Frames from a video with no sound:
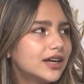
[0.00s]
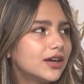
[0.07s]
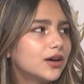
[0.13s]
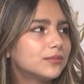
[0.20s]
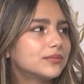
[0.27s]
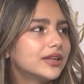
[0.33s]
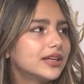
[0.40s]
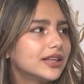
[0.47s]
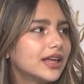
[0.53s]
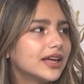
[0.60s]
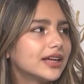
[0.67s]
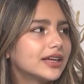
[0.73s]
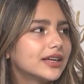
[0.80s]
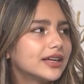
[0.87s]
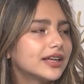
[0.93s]
Hope they
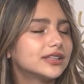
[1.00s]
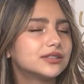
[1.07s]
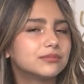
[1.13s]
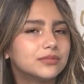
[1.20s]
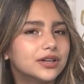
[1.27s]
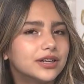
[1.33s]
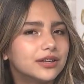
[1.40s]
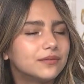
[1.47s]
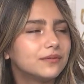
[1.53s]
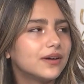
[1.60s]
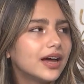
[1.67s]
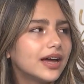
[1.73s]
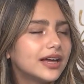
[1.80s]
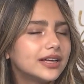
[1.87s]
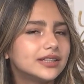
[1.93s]
like get some good
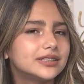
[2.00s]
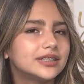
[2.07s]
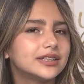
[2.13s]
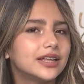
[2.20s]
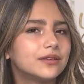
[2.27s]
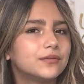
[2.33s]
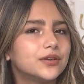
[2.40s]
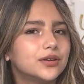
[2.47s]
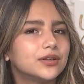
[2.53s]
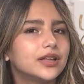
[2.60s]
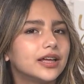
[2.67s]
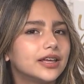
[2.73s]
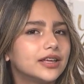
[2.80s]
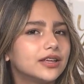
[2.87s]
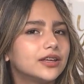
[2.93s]
advice and they feel
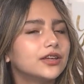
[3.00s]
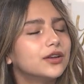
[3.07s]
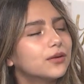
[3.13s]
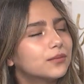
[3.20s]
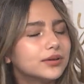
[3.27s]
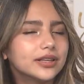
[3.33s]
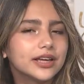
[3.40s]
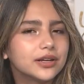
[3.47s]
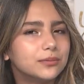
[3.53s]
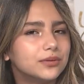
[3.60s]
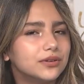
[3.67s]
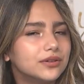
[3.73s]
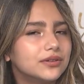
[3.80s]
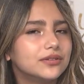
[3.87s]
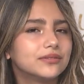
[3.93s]
like,
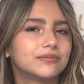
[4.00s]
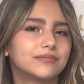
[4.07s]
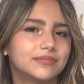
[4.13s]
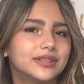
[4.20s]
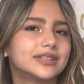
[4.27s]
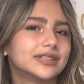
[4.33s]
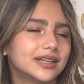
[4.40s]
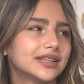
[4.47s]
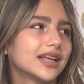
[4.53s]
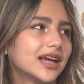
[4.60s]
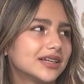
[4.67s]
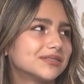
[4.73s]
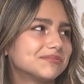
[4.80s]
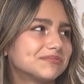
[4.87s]
relatable and things like that.